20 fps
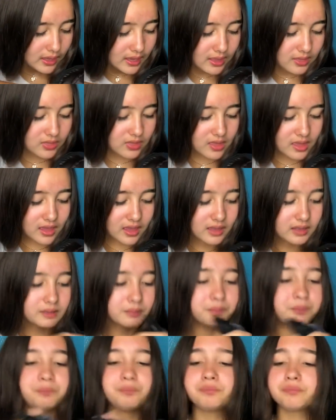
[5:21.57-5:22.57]
and then
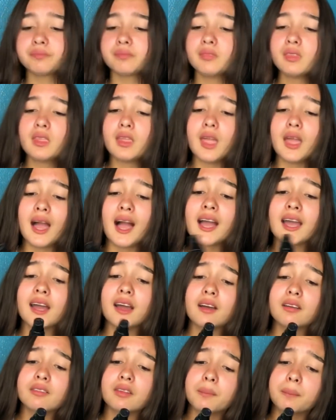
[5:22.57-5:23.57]
I
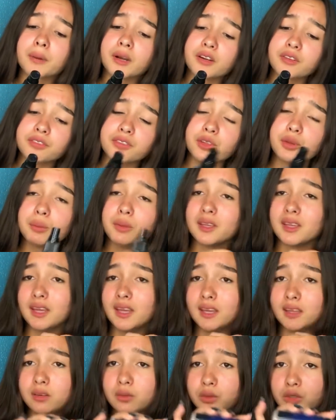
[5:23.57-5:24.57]
have a perfume
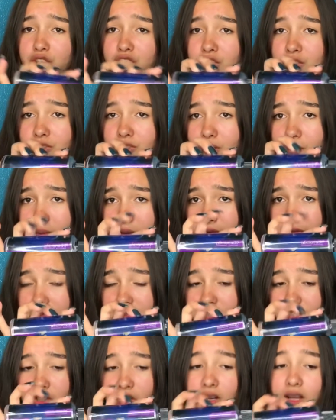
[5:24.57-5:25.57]
again which is from
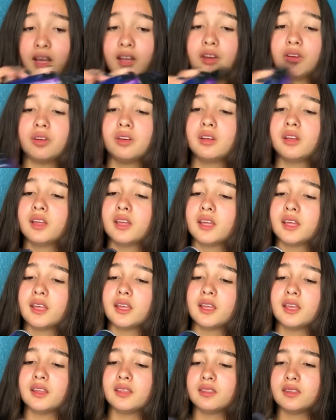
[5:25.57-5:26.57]
Aficionado
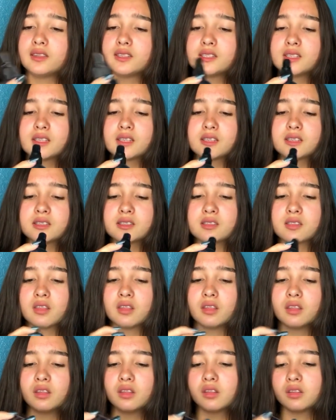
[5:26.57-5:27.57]
and this is
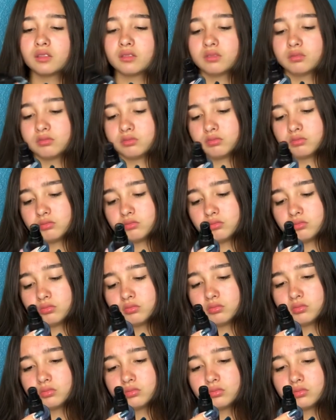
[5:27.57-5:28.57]
the
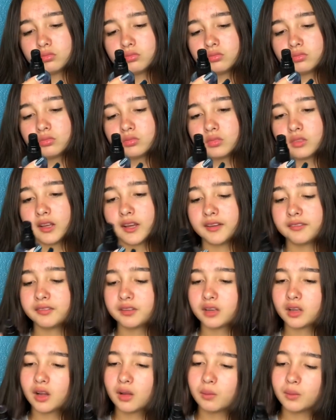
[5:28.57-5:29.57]
I
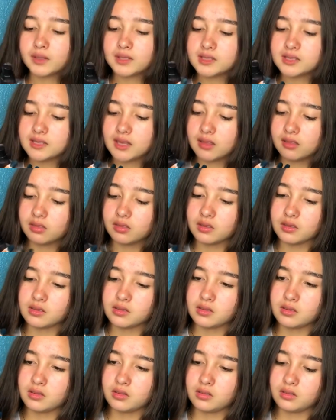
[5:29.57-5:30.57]
forgot what scent
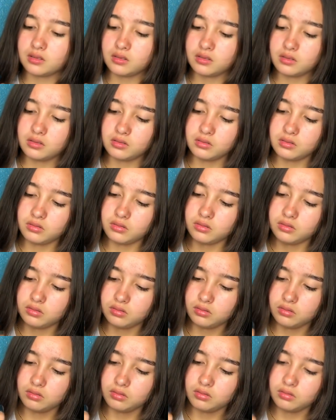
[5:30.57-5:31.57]
this is
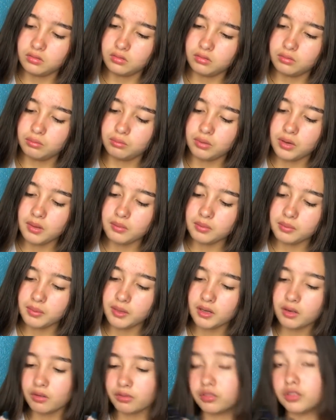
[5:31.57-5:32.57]
probably
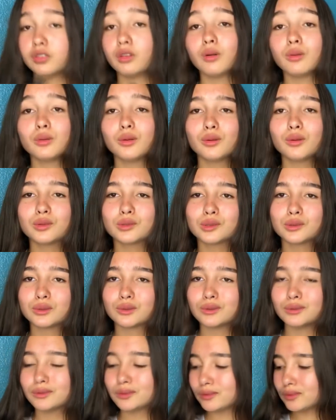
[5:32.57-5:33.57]
better if you don't know, so
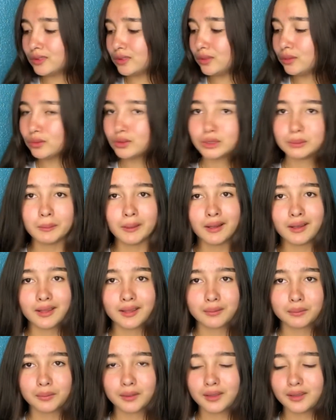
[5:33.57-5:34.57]
you know you don't smell
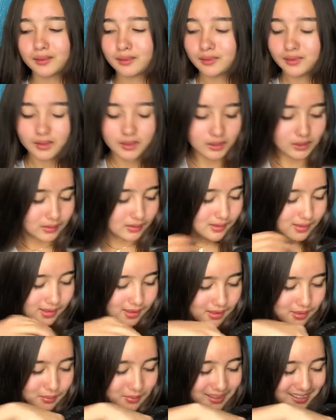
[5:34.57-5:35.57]
like me.
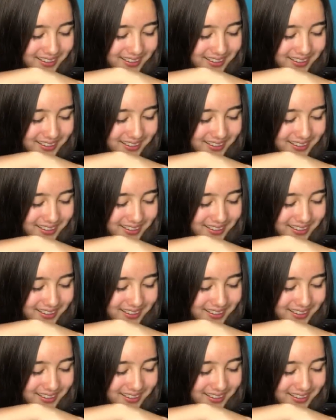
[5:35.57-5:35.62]
Um,